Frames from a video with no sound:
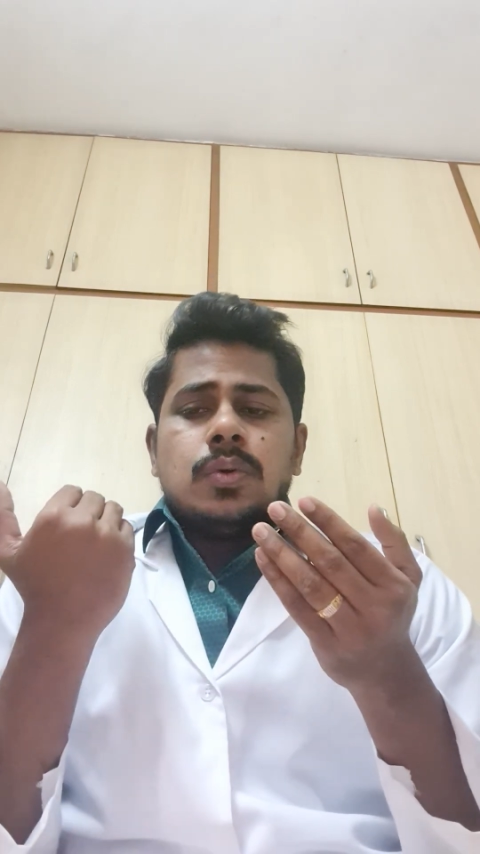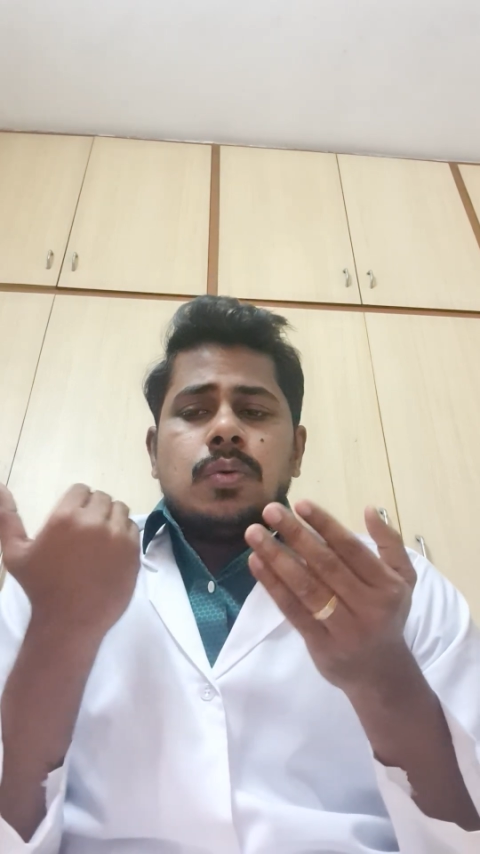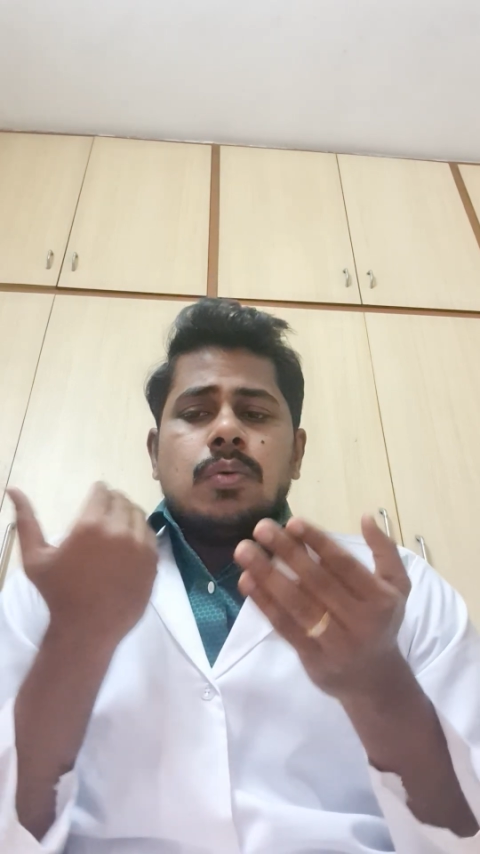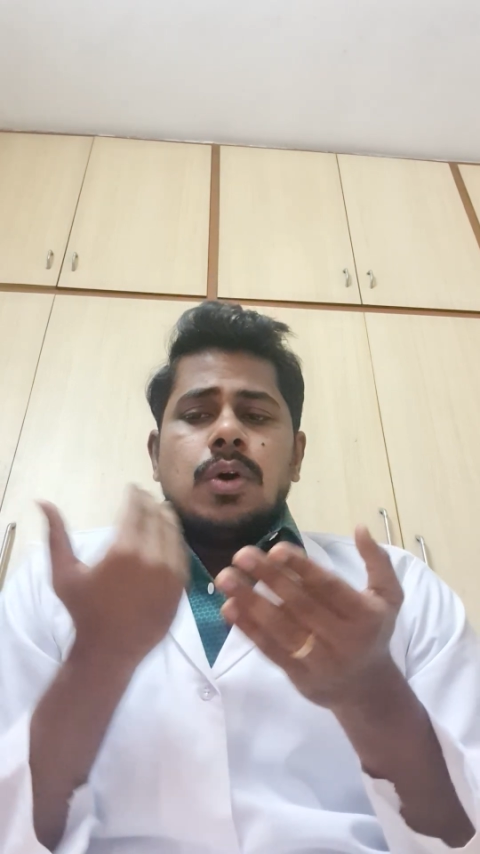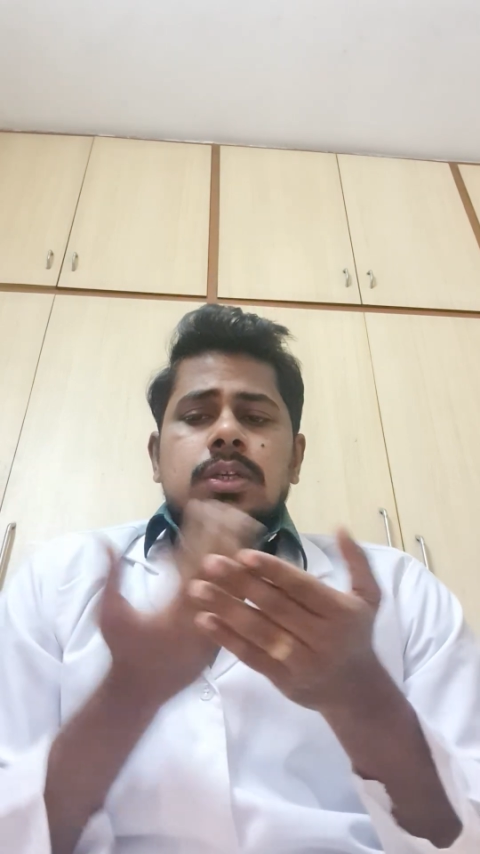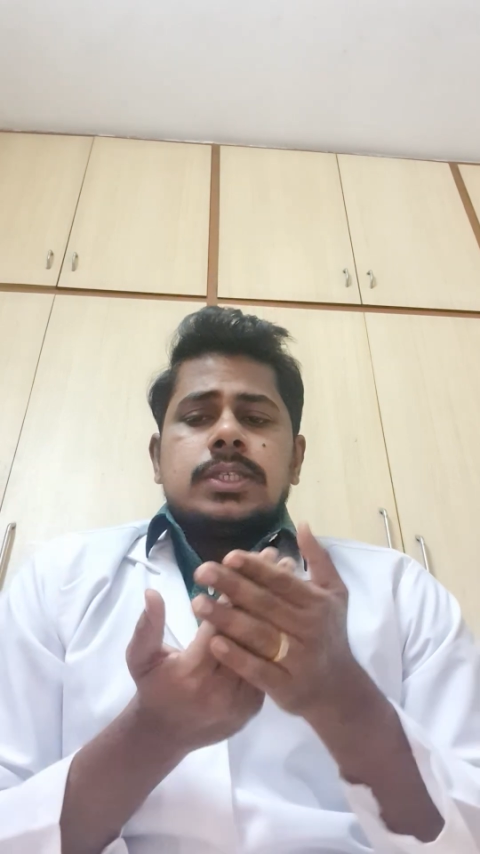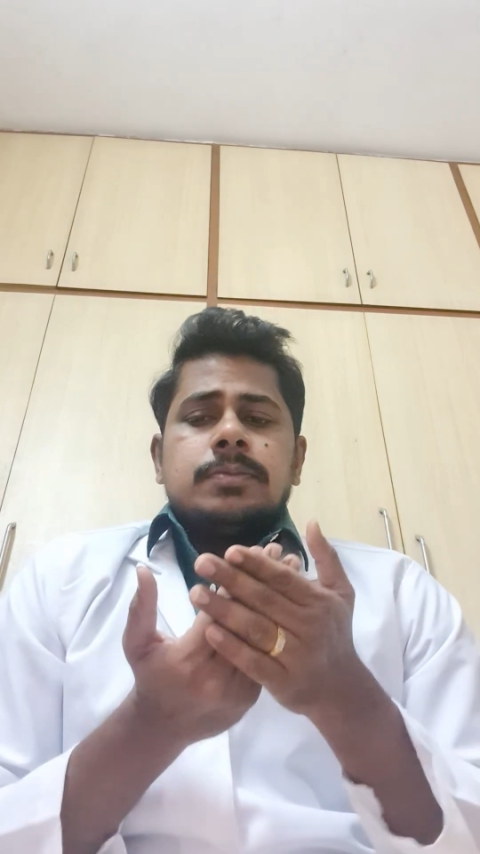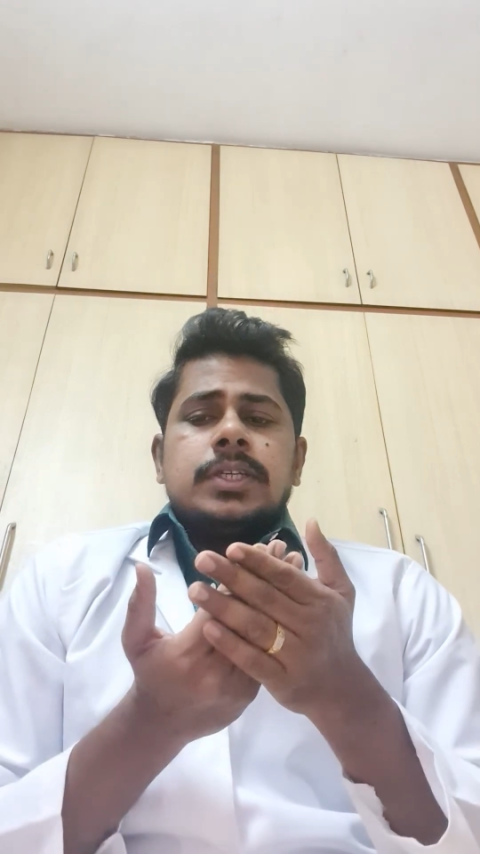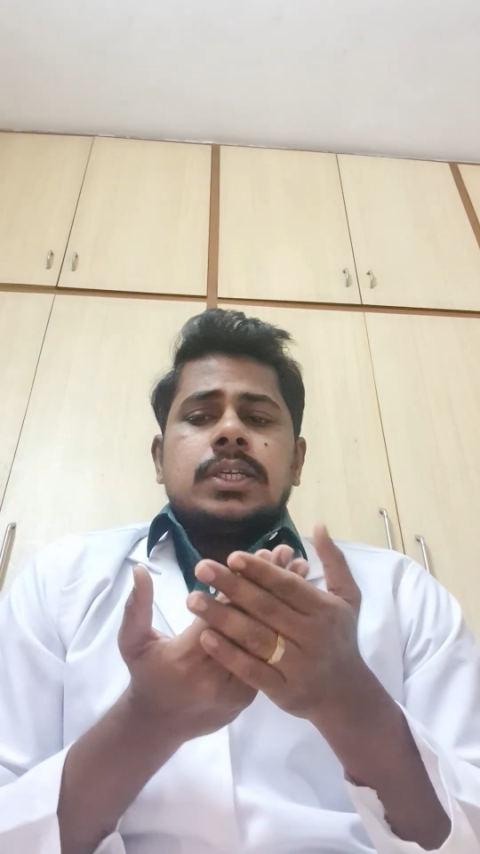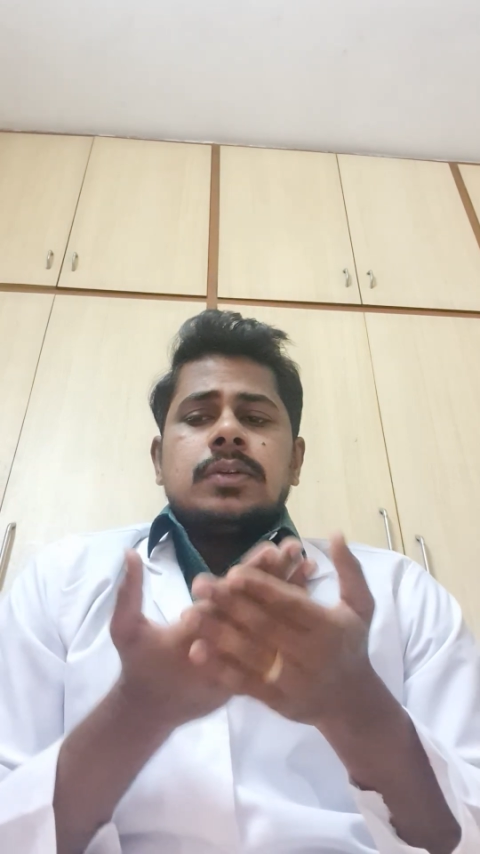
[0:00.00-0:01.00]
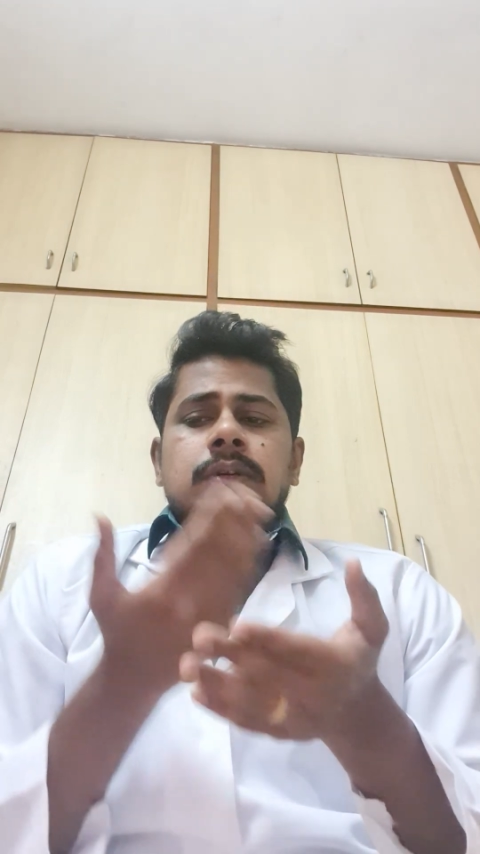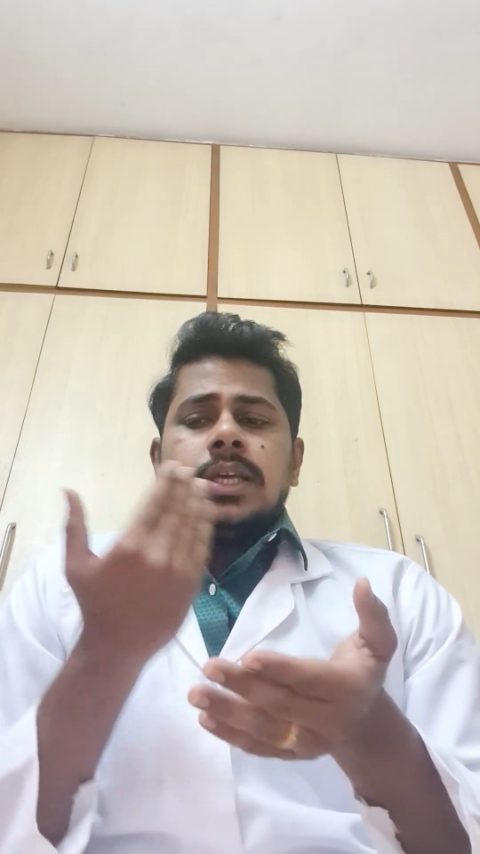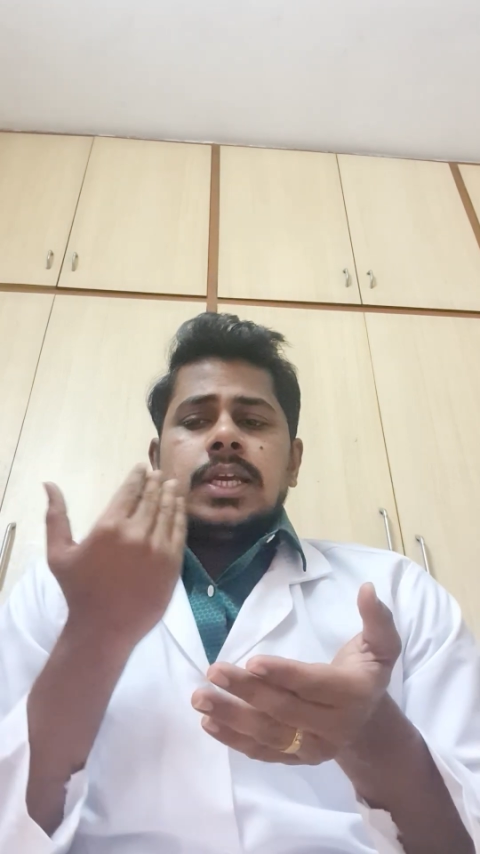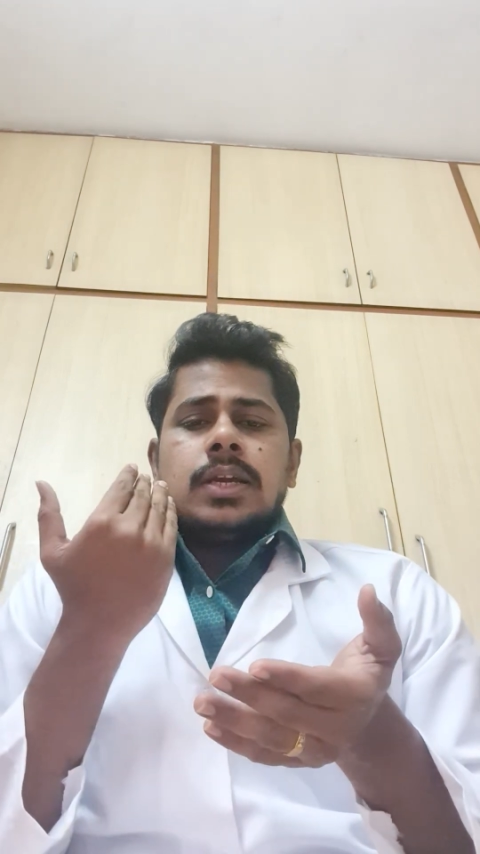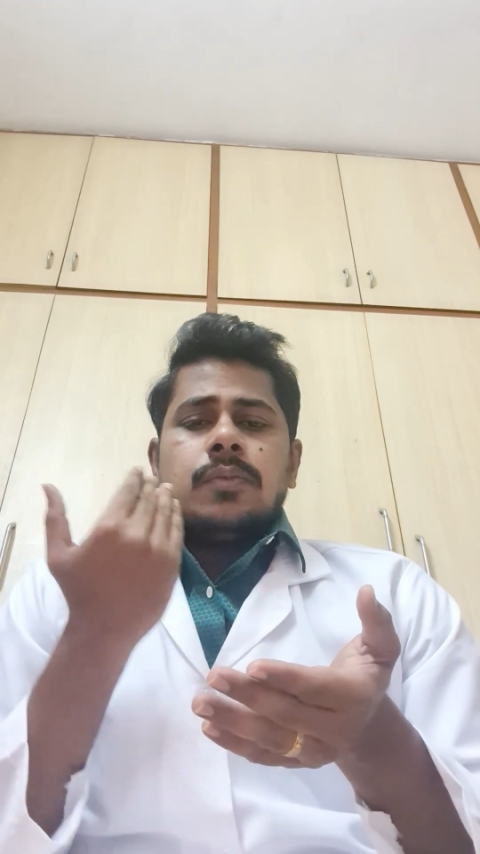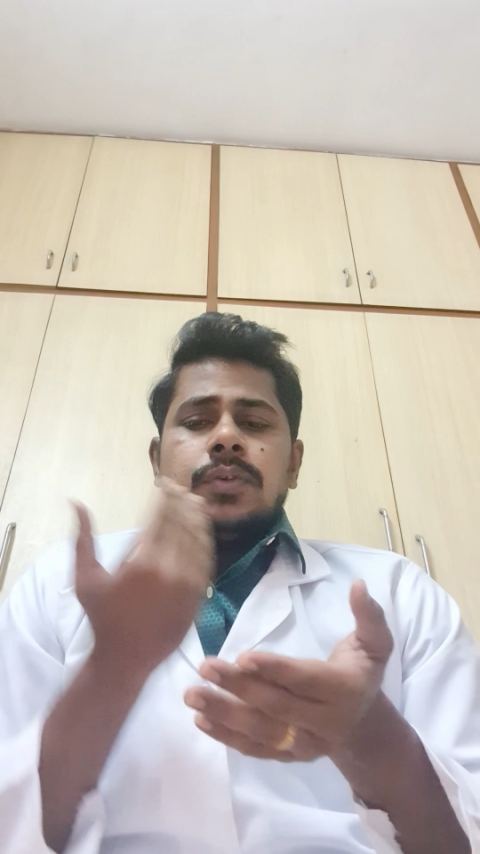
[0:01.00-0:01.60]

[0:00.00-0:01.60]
what subject to take,